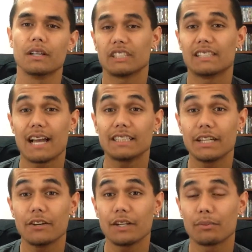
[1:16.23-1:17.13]
And Ty
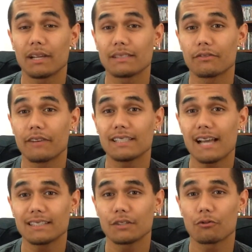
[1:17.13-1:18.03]
Sheridan plays a
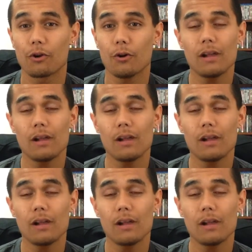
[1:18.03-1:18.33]
fantastic role.